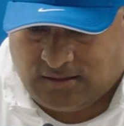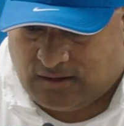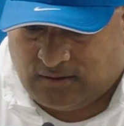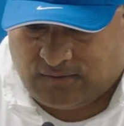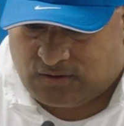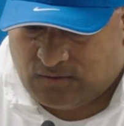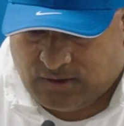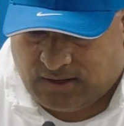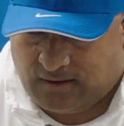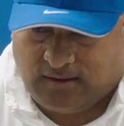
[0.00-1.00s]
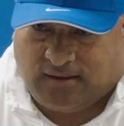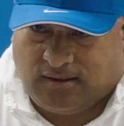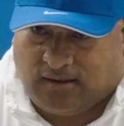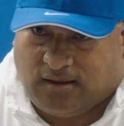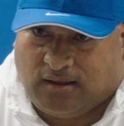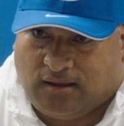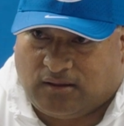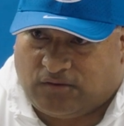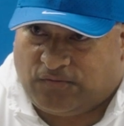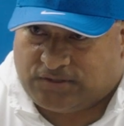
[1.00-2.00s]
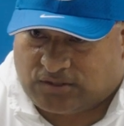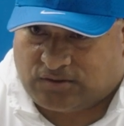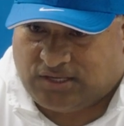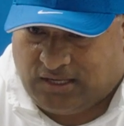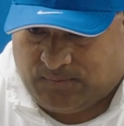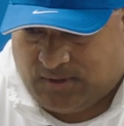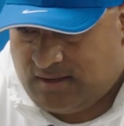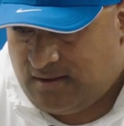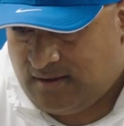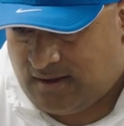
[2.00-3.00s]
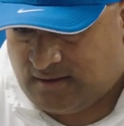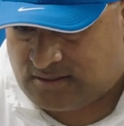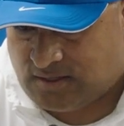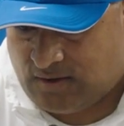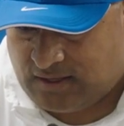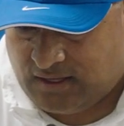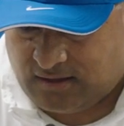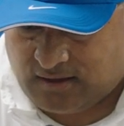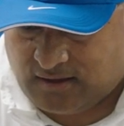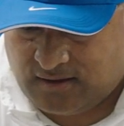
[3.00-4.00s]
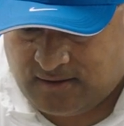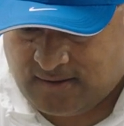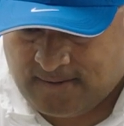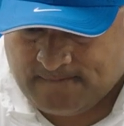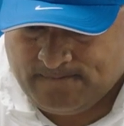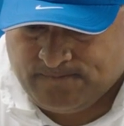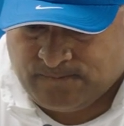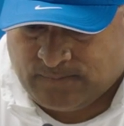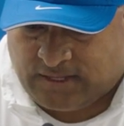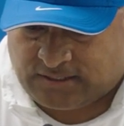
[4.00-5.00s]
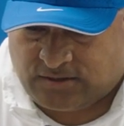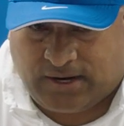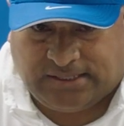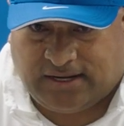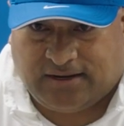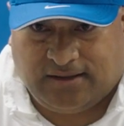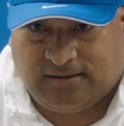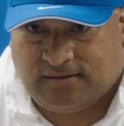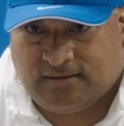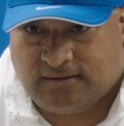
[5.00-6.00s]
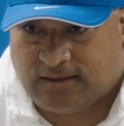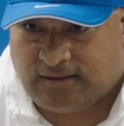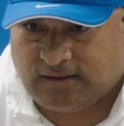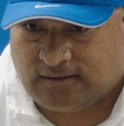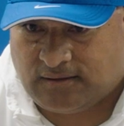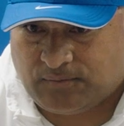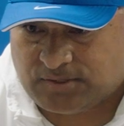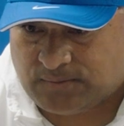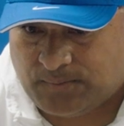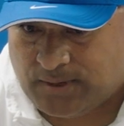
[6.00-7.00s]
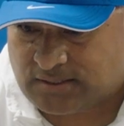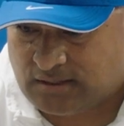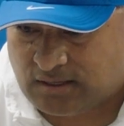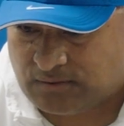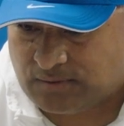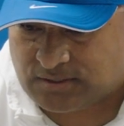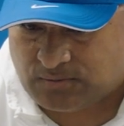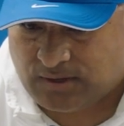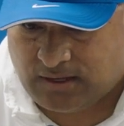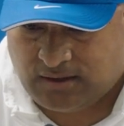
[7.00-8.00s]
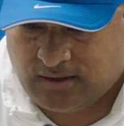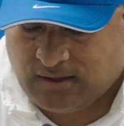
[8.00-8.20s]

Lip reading: They don't ever quit. They're a physical team. And so I think that's their identity. I think I wish them the best of luck the rest of the way.